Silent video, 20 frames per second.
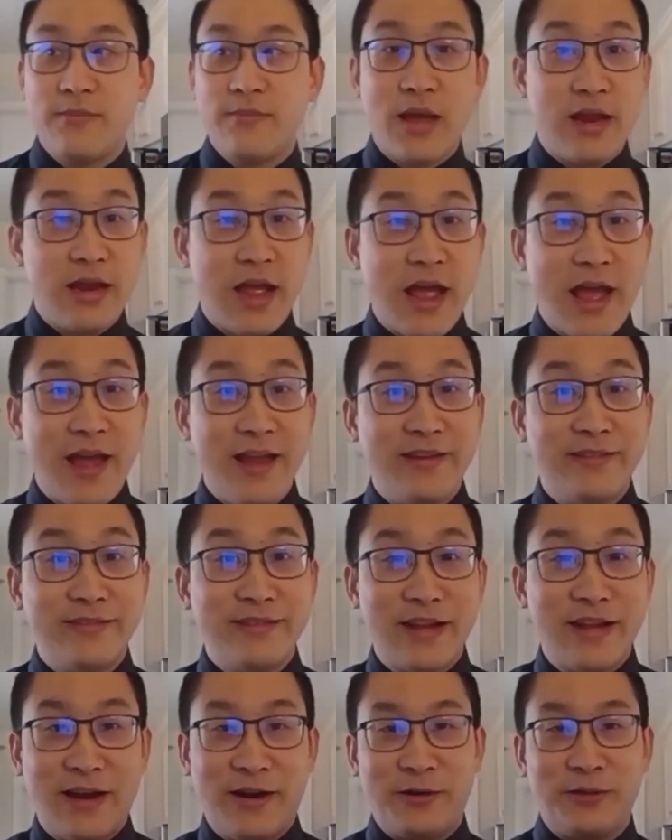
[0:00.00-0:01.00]
Manhattan
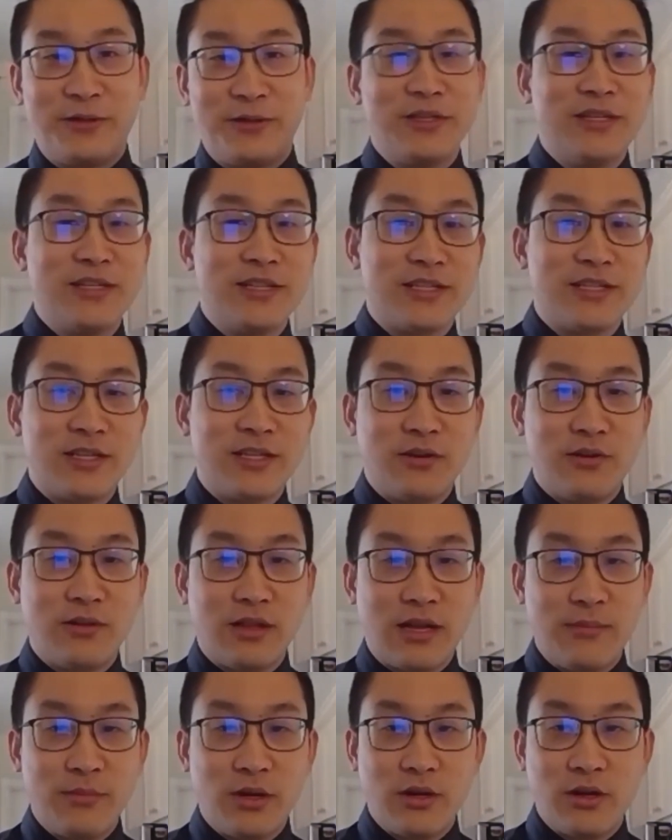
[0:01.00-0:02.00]
now. So
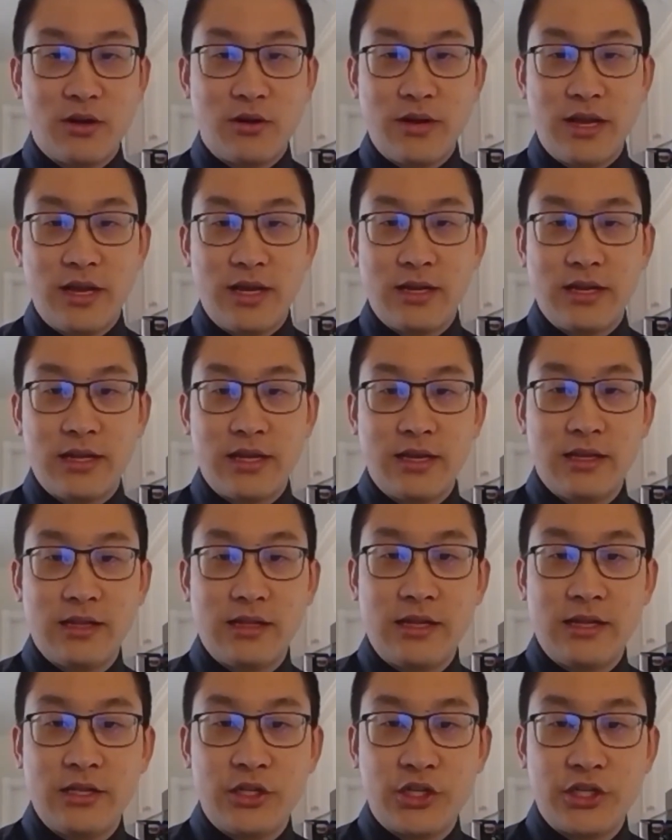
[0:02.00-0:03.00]
I'm gonna go ahead
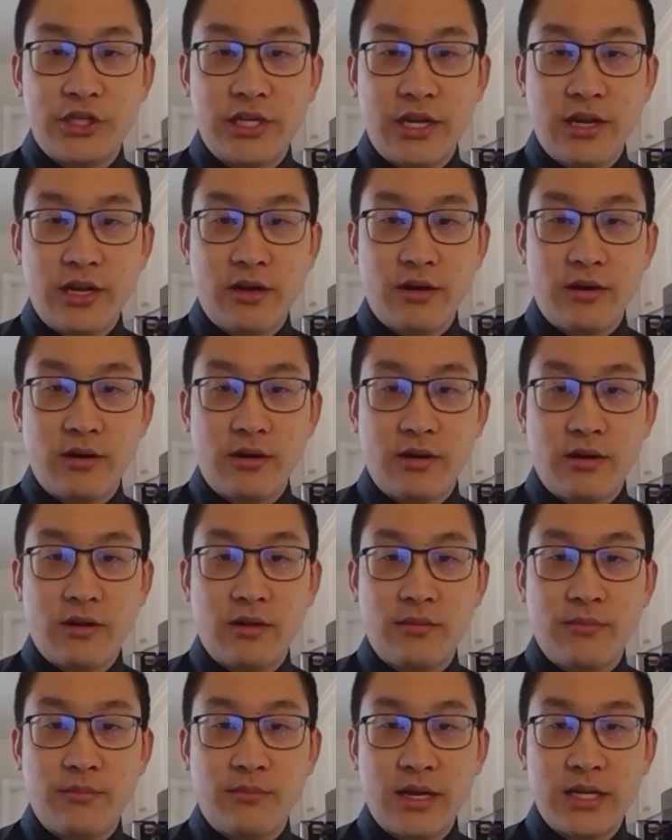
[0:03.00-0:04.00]
and share
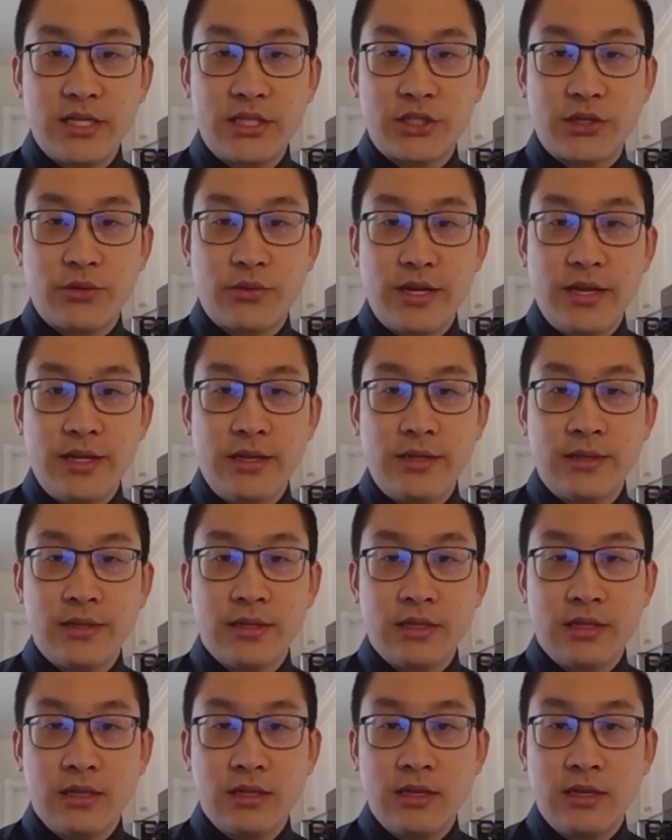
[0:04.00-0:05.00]
my screen.
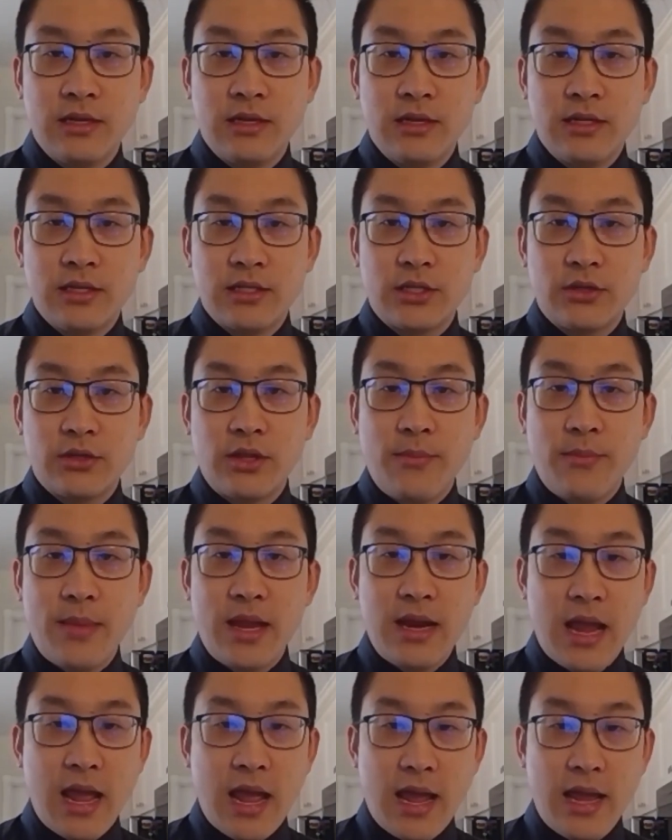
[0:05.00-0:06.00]
So the
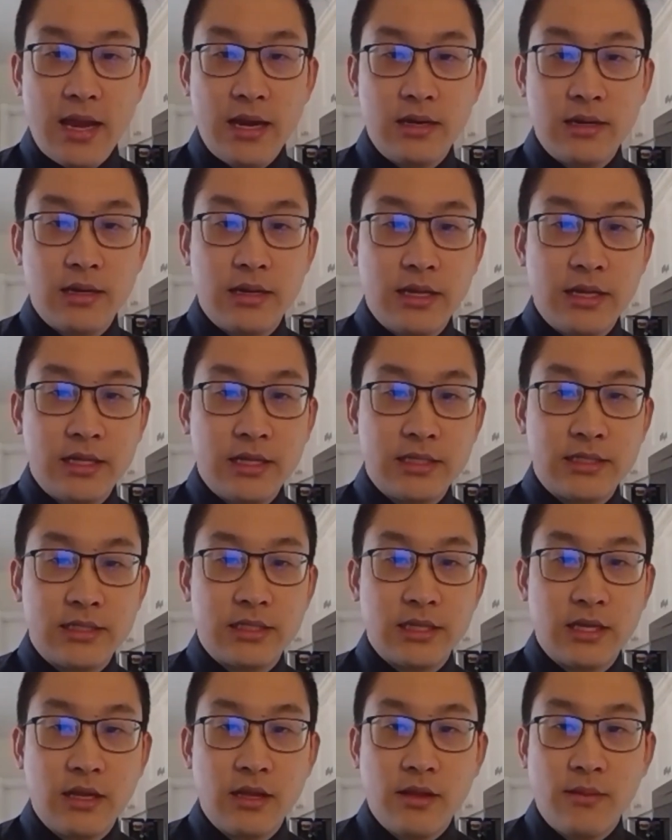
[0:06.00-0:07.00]
Manhattan
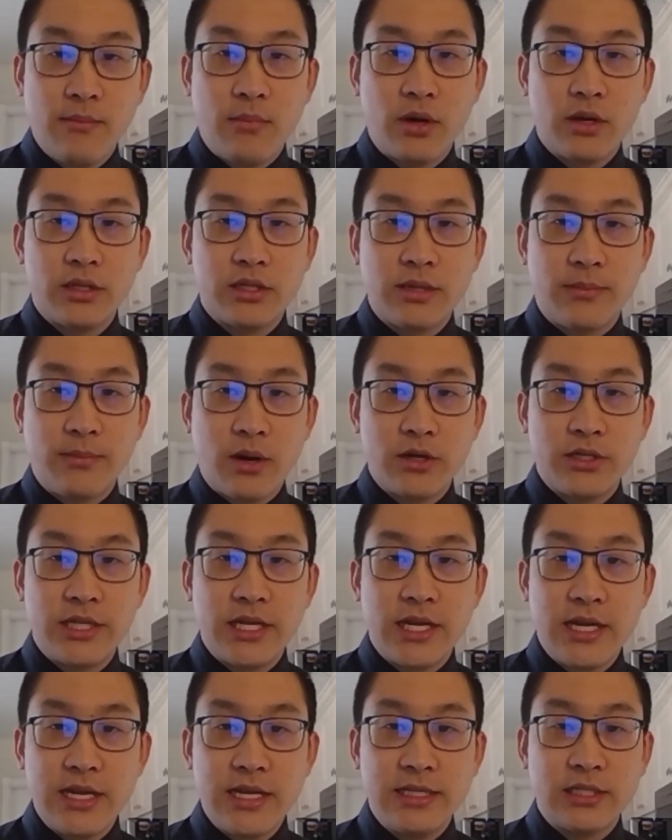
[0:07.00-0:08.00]
is the
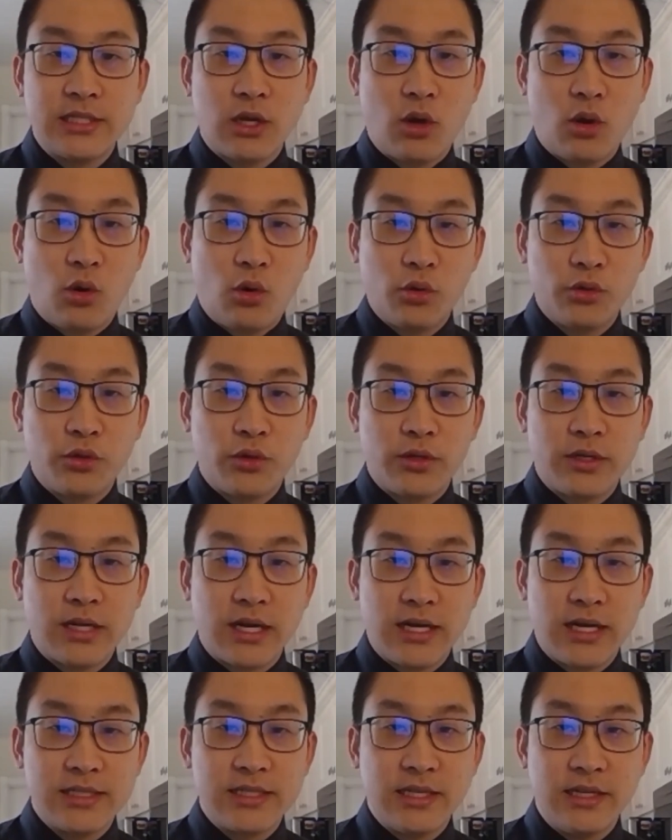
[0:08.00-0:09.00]
Martini's older
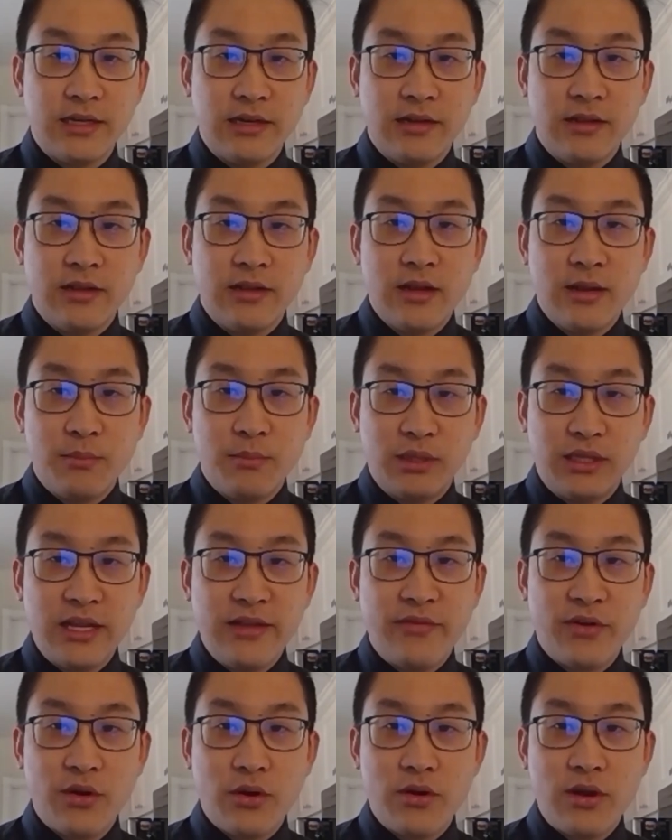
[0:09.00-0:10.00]
cousin.
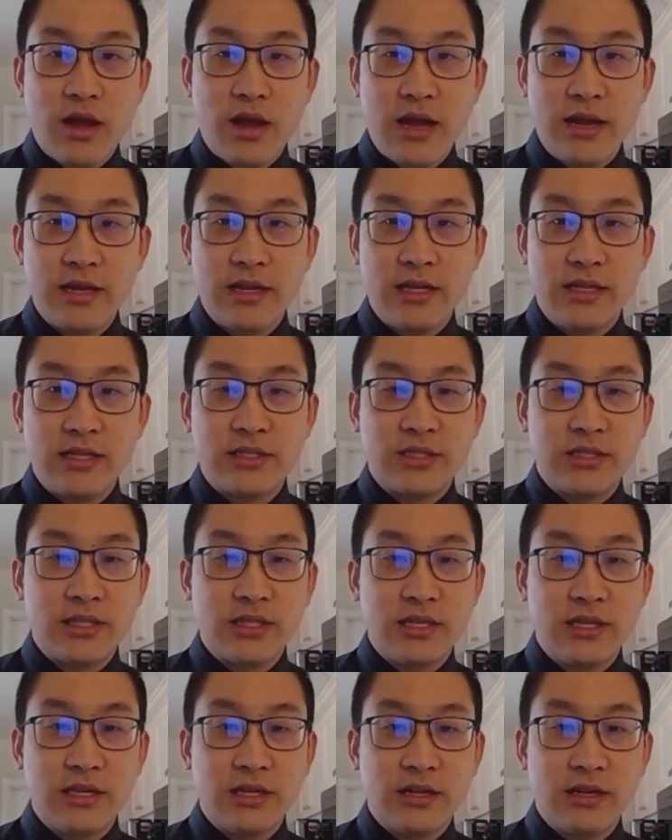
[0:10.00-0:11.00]
Believe it or not,
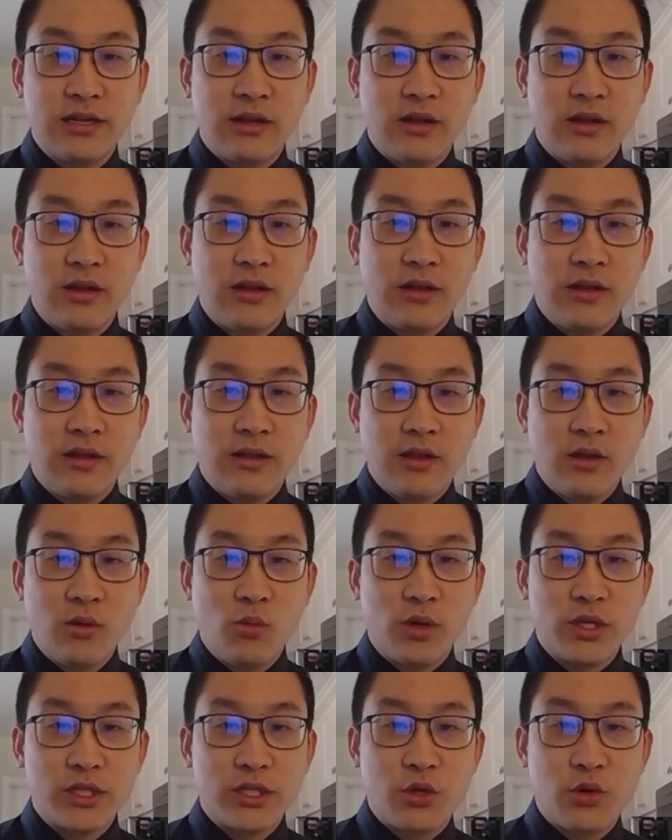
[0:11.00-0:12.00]

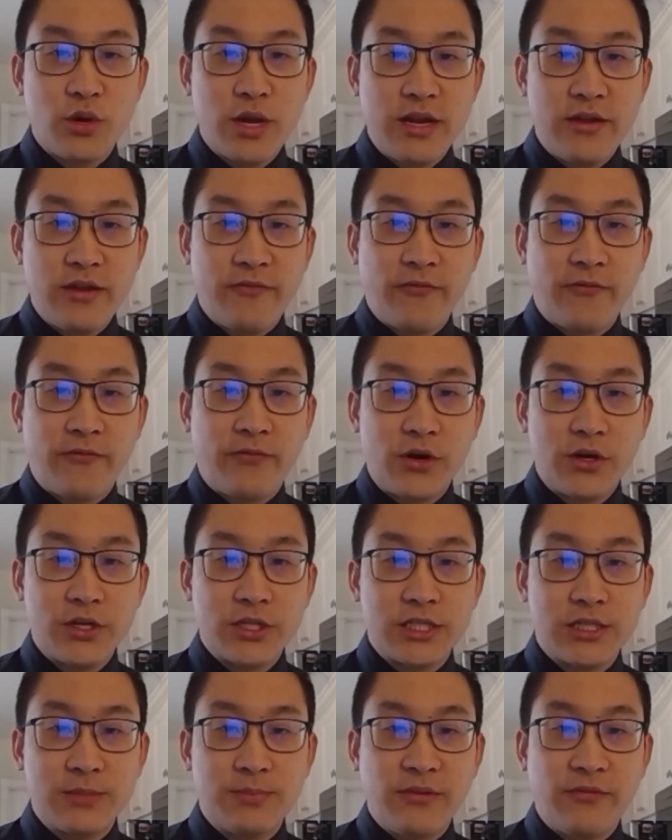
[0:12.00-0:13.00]
was created
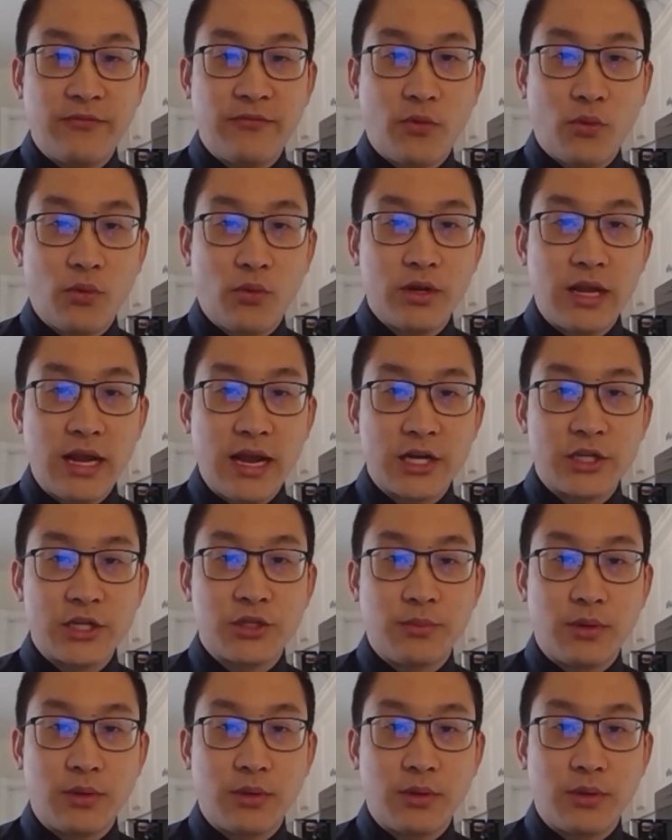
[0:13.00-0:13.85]
first before the actual